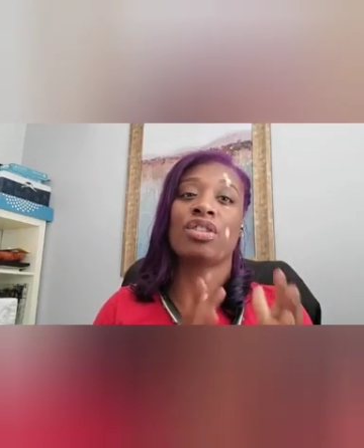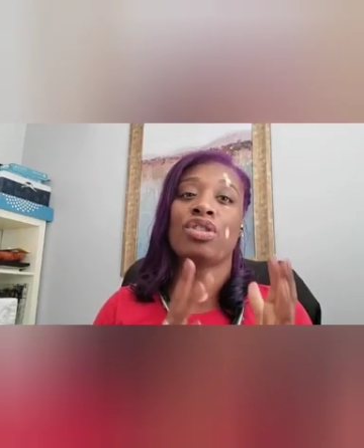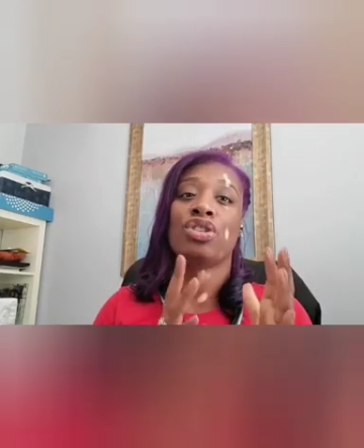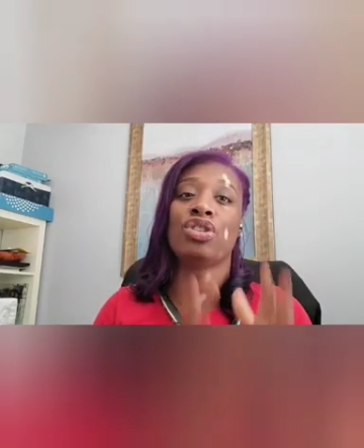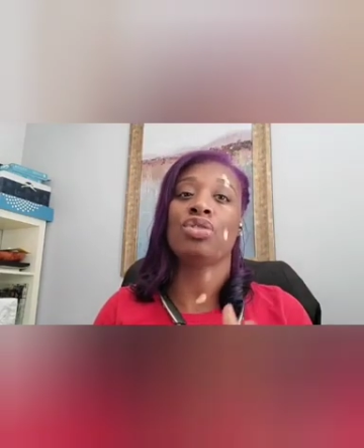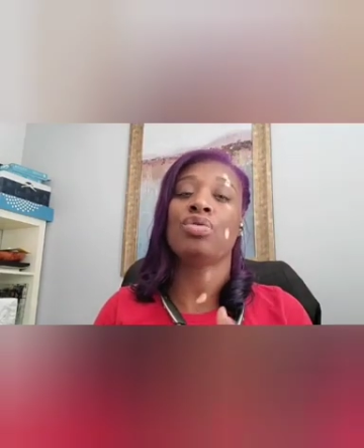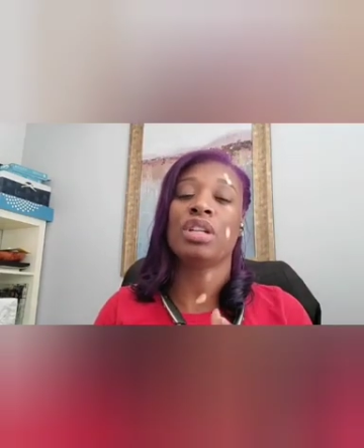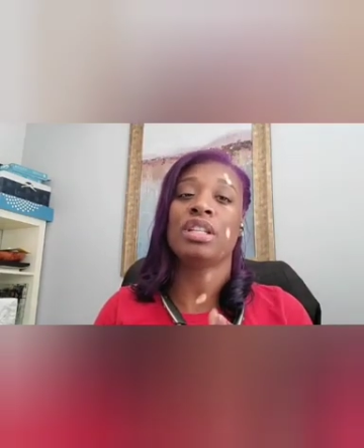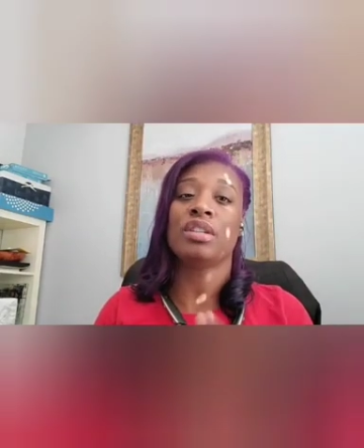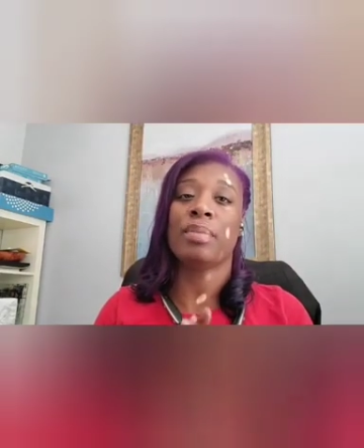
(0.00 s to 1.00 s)
so you
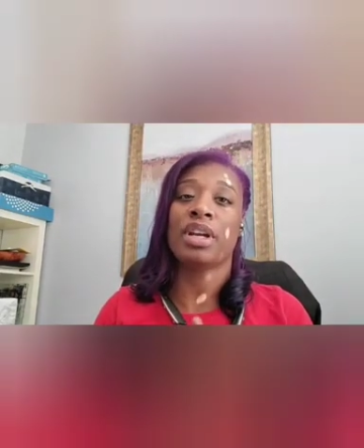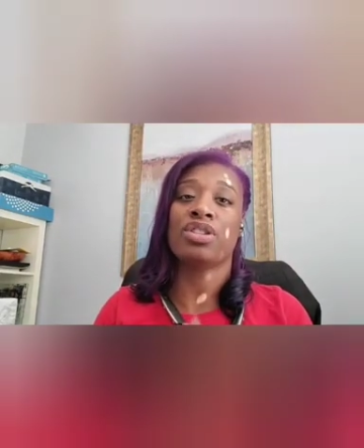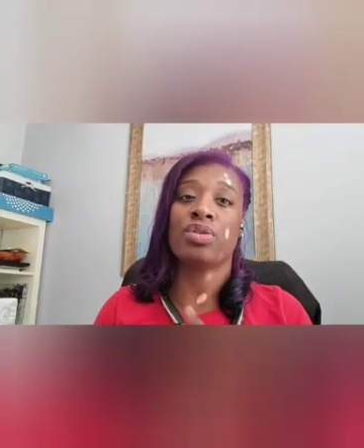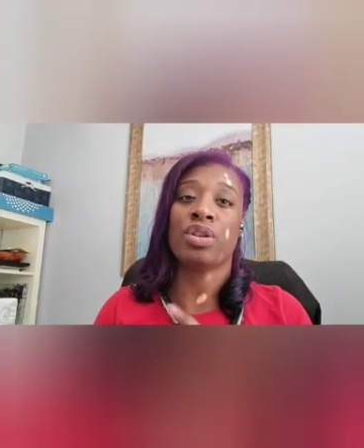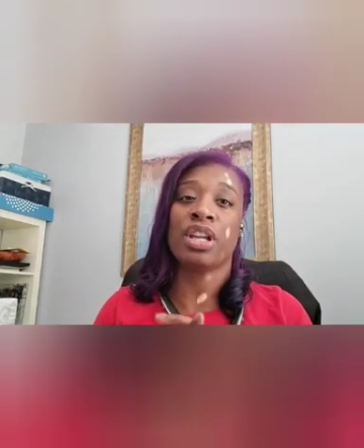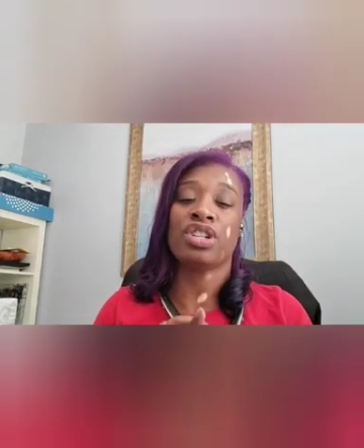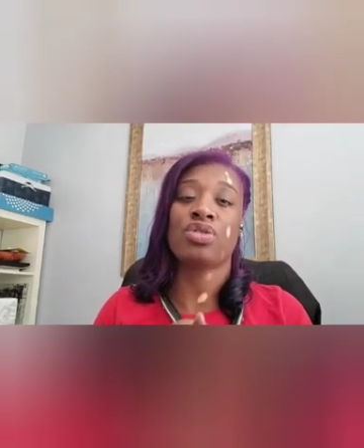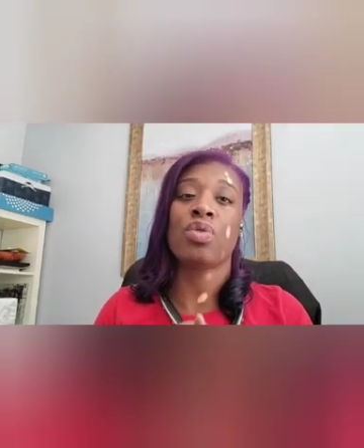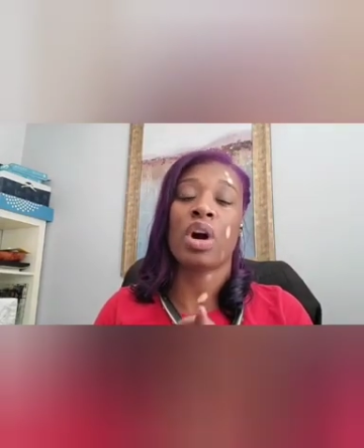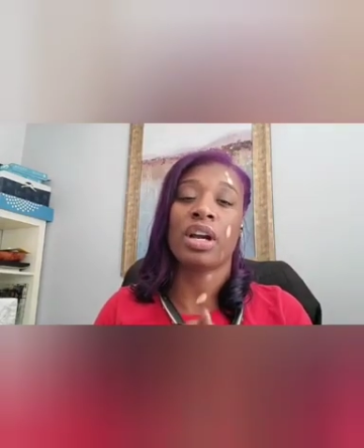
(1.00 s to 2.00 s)
need to make sure that
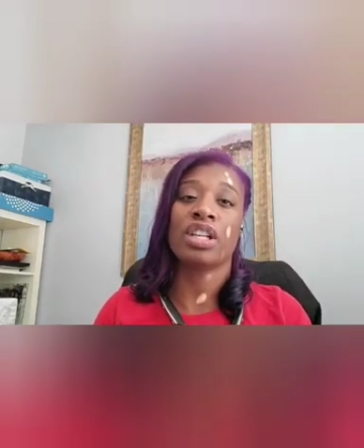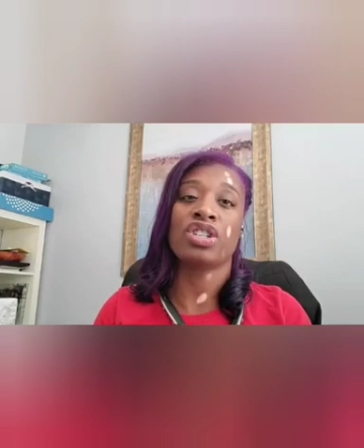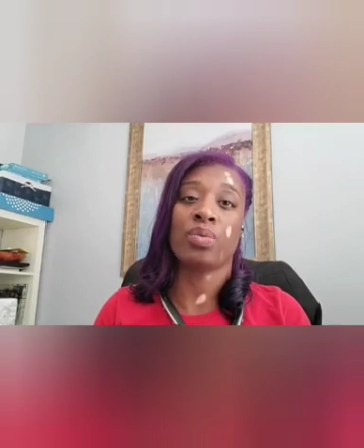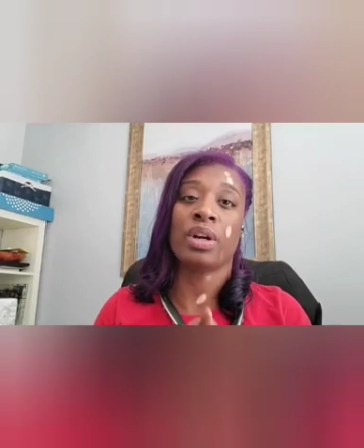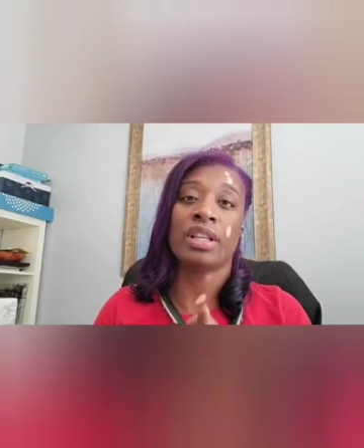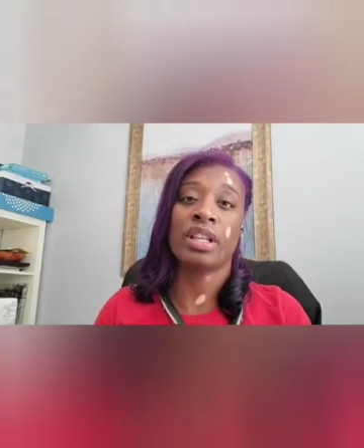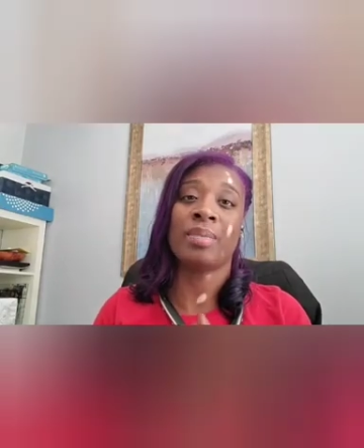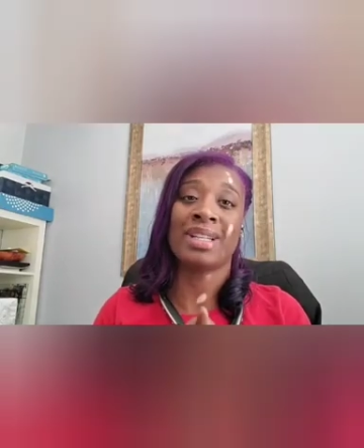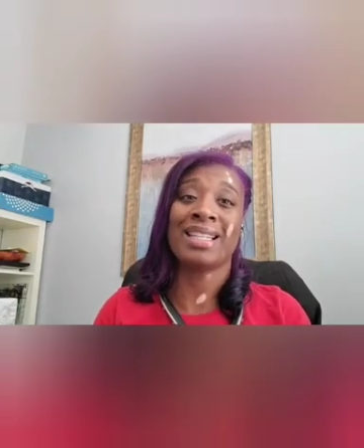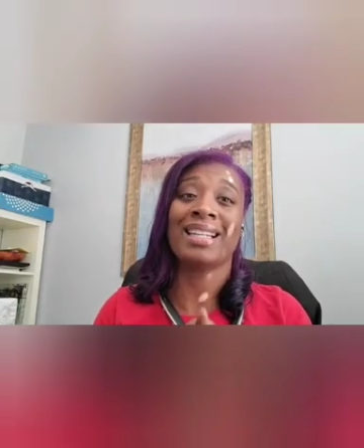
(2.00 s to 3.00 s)
you are issuing them
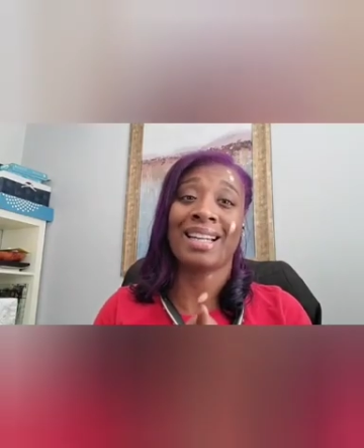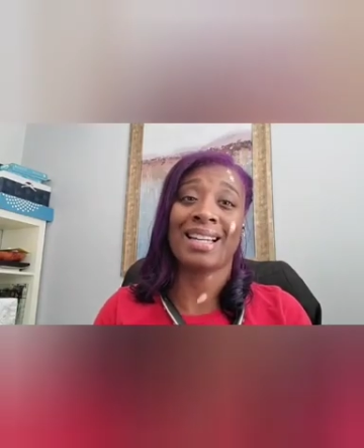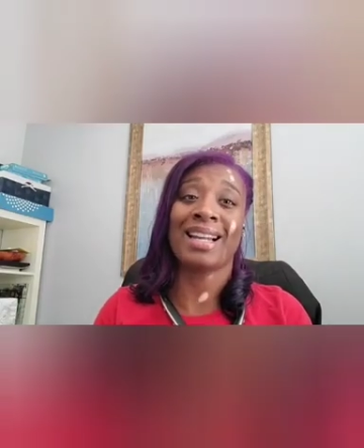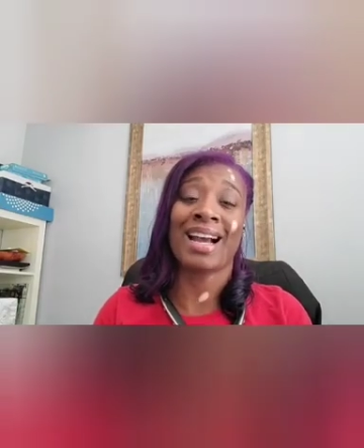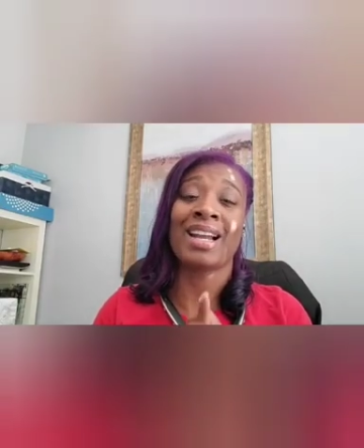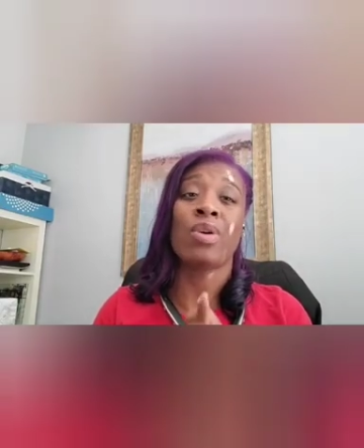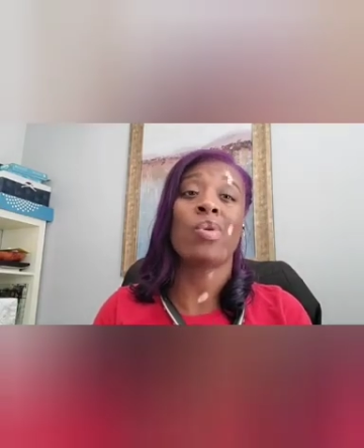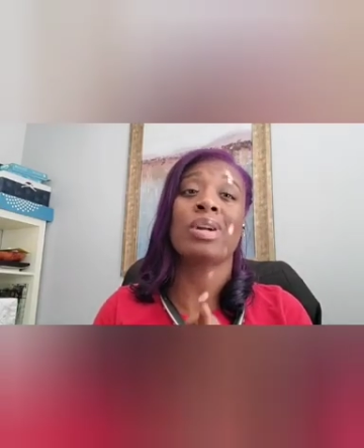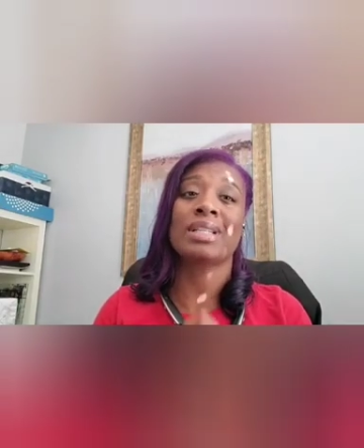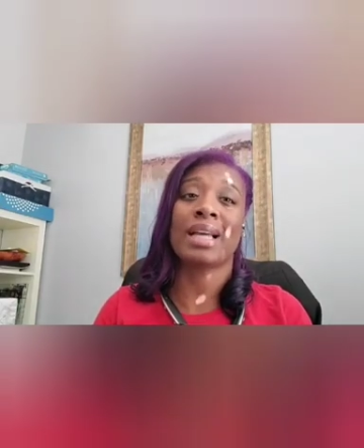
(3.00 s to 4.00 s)
a 1099
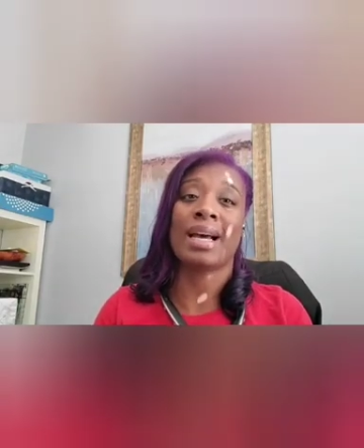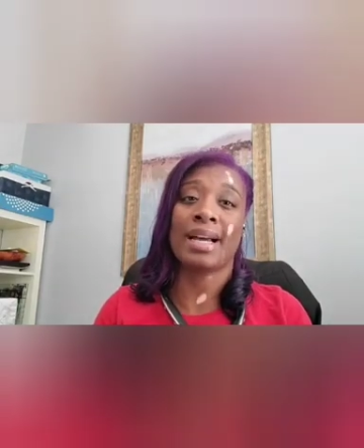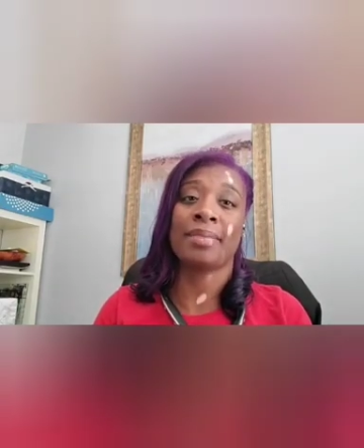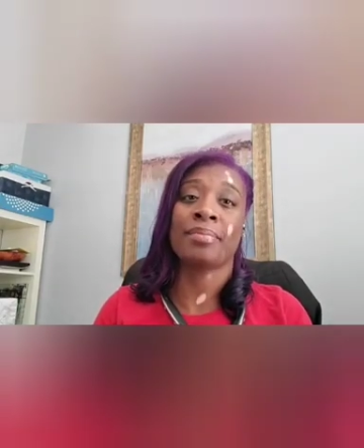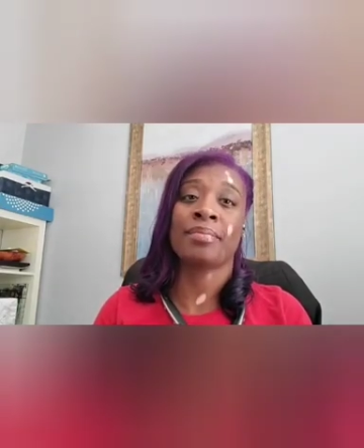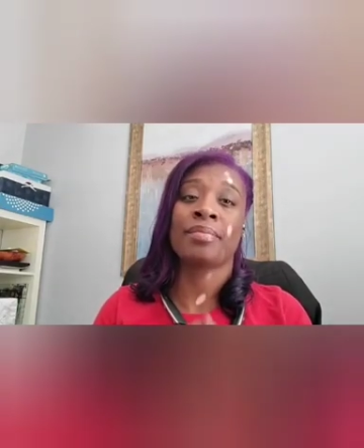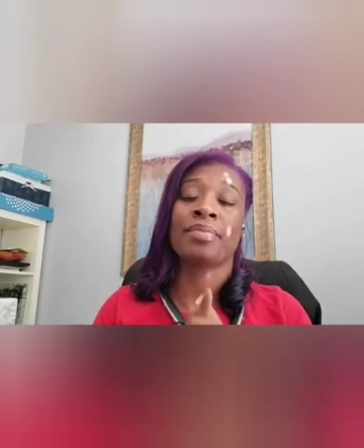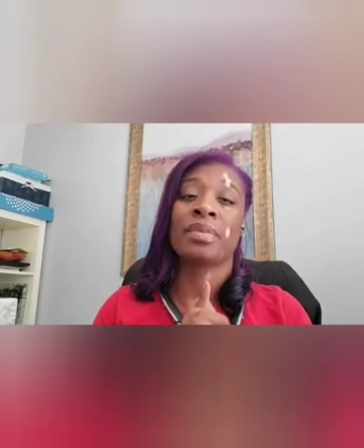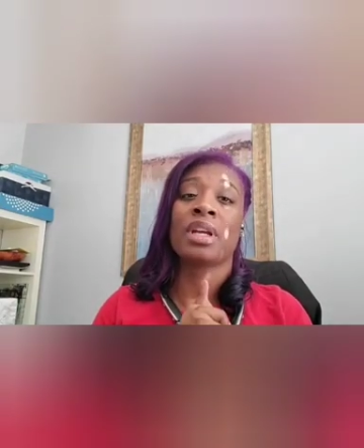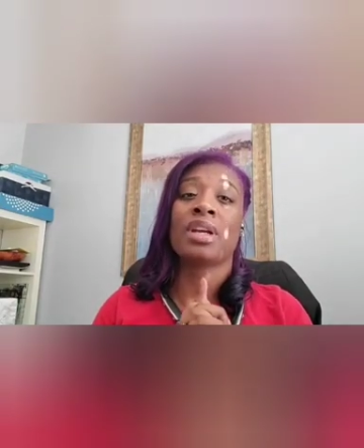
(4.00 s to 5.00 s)
on time
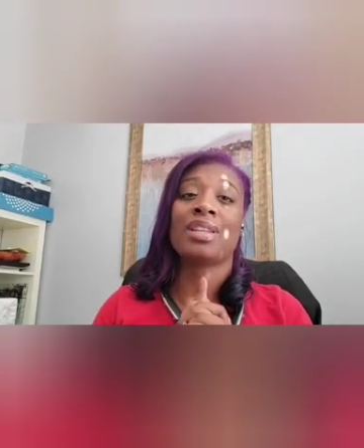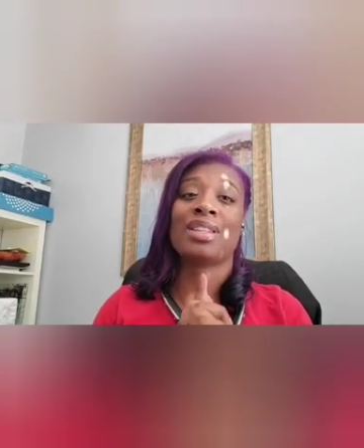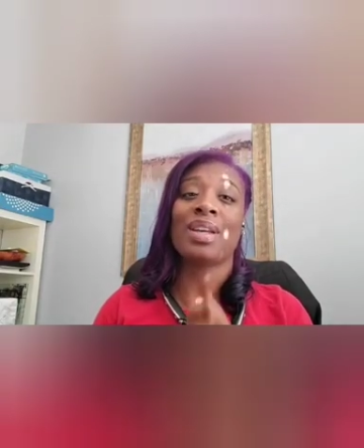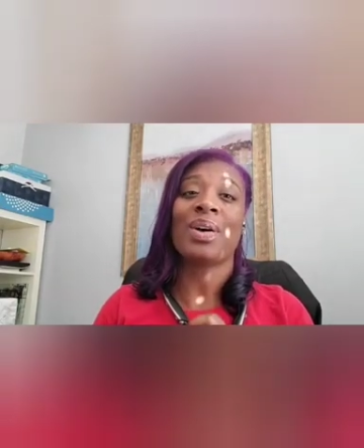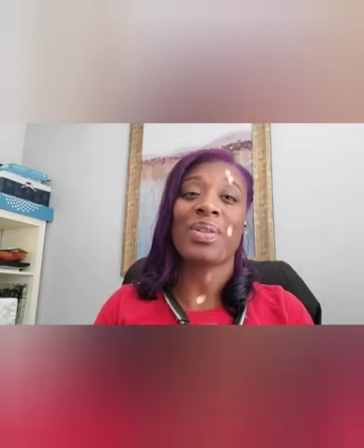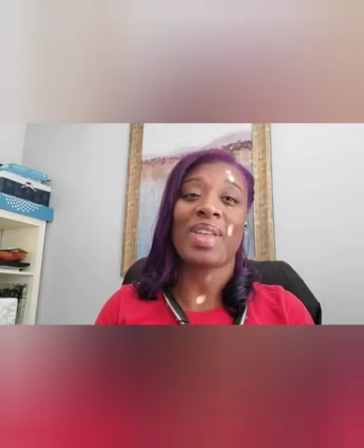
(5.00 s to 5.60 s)
so